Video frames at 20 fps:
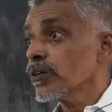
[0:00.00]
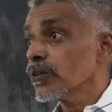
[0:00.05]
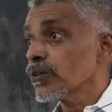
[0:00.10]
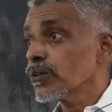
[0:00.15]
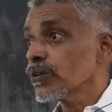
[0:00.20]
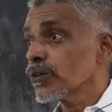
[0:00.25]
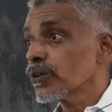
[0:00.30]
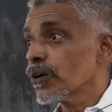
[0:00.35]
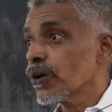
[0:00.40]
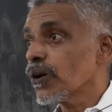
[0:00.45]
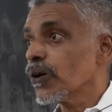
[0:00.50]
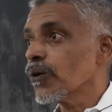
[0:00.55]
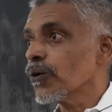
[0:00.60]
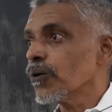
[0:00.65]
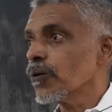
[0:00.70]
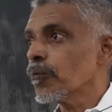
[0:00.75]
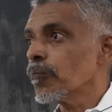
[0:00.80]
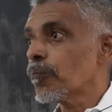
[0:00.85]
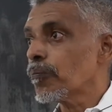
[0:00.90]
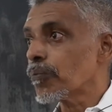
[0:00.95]

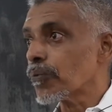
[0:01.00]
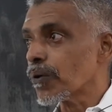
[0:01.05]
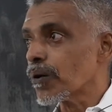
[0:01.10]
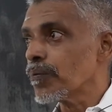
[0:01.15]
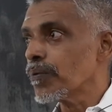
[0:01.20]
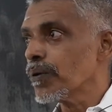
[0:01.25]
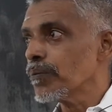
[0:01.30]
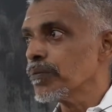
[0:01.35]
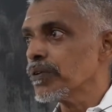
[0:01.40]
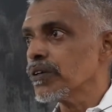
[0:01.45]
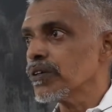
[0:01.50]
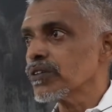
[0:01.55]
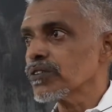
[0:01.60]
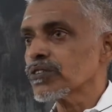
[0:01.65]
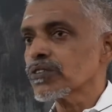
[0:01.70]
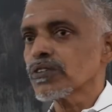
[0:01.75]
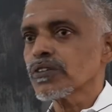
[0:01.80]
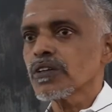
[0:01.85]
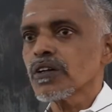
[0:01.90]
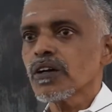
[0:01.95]
Now, problem
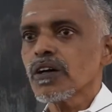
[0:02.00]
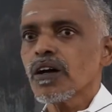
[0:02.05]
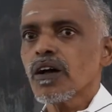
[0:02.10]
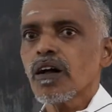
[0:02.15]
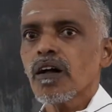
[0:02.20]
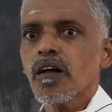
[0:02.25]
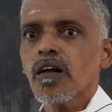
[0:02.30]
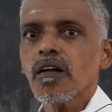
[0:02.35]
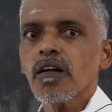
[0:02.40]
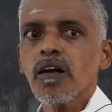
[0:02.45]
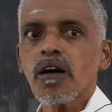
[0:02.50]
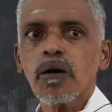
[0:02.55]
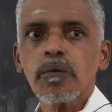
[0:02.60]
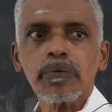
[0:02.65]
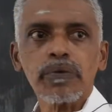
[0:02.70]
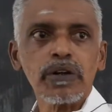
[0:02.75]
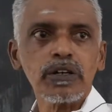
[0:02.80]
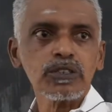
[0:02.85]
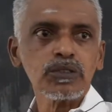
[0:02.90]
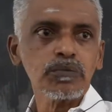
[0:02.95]
is
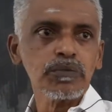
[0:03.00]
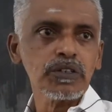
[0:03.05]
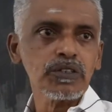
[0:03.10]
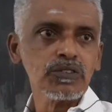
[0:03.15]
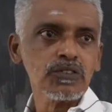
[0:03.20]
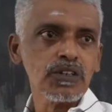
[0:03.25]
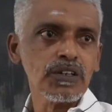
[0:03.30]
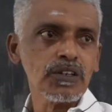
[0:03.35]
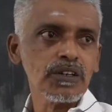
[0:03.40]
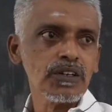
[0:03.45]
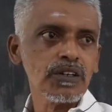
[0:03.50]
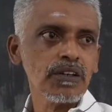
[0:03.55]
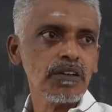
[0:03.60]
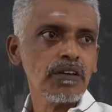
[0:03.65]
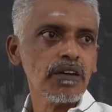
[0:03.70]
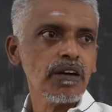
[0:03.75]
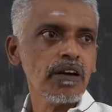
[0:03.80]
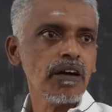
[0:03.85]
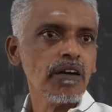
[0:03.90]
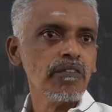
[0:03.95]
approximation.
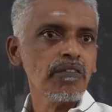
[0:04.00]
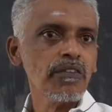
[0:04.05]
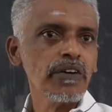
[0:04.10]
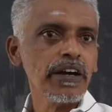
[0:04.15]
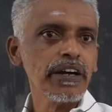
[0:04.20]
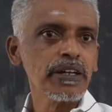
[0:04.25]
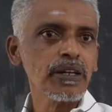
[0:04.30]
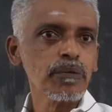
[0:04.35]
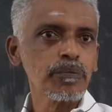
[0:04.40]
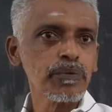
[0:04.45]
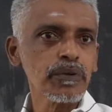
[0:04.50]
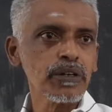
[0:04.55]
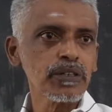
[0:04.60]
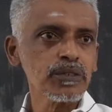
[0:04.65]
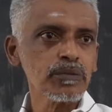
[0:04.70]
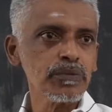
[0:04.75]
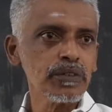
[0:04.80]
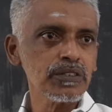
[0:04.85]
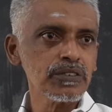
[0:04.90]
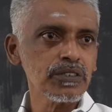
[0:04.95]
Where
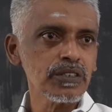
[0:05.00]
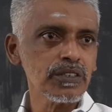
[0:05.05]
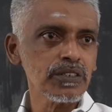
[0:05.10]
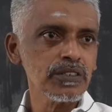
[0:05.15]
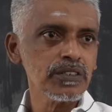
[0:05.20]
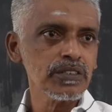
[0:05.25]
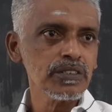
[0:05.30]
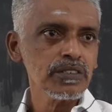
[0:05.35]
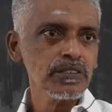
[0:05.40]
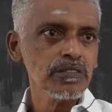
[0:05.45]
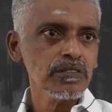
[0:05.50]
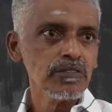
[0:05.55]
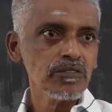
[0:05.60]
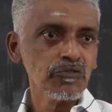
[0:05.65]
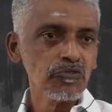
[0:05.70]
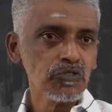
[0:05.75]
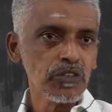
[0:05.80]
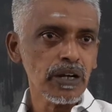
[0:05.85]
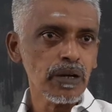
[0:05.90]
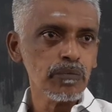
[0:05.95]
approximation
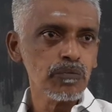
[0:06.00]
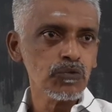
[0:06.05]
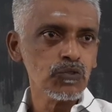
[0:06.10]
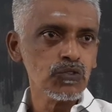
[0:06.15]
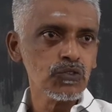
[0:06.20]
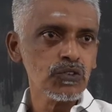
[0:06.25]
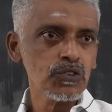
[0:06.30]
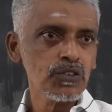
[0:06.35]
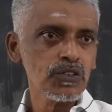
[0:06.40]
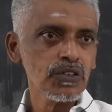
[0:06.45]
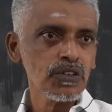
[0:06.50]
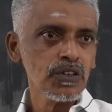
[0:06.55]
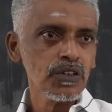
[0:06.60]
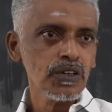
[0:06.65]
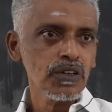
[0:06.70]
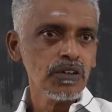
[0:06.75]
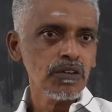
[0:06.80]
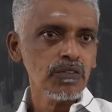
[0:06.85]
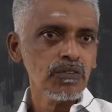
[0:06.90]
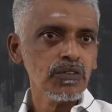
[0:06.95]
comes,
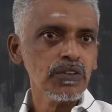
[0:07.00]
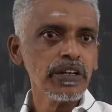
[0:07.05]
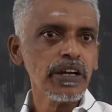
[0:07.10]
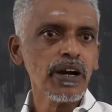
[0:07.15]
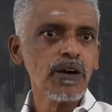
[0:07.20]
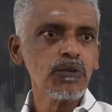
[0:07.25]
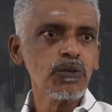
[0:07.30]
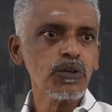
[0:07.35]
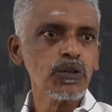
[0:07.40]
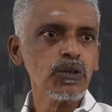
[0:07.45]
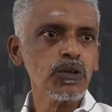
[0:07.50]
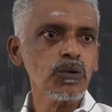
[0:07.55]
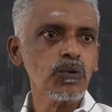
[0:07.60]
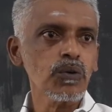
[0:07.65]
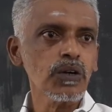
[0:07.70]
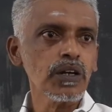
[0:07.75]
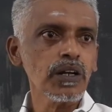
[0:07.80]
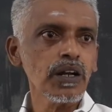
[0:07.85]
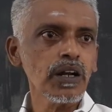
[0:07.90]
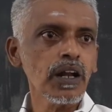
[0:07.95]
we have to give
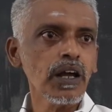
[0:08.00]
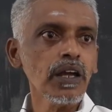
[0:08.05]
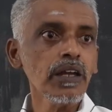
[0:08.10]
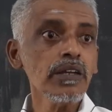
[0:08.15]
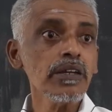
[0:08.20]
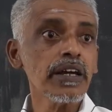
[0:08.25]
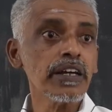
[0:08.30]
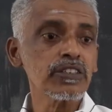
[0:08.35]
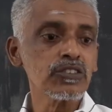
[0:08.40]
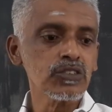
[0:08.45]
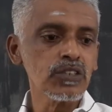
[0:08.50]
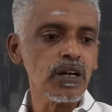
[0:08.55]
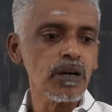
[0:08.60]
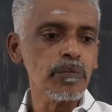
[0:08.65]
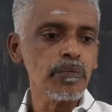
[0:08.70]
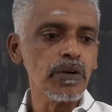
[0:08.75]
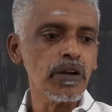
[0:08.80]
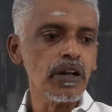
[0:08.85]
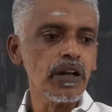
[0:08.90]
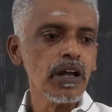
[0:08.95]
one
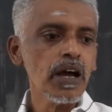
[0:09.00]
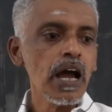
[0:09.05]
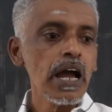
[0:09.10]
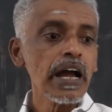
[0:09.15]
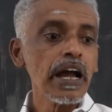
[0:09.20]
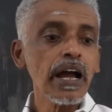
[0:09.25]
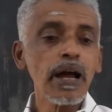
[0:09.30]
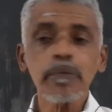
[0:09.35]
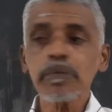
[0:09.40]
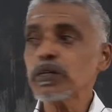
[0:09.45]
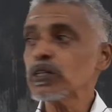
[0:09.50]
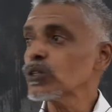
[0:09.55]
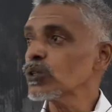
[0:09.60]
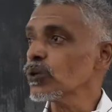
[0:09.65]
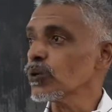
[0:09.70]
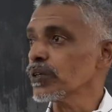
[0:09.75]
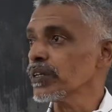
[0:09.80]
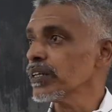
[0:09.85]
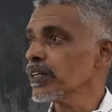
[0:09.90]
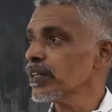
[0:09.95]
example.
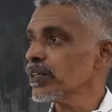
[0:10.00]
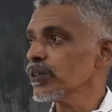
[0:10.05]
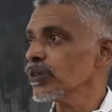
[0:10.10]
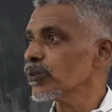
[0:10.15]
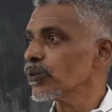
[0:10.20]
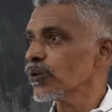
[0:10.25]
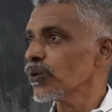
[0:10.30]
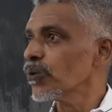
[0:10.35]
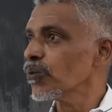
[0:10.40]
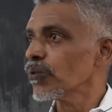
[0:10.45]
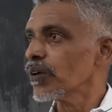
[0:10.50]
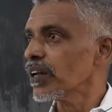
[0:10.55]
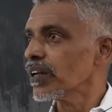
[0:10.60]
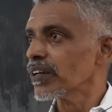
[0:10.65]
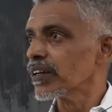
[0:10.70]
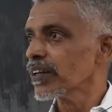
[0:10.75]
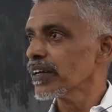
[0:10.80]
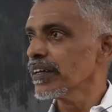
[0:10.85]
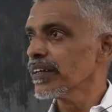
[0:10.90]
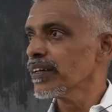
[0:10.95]
Hamiltonian, you know well,
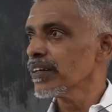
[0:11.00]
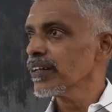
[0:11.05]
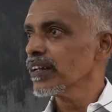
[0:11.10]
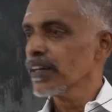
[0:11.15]
right?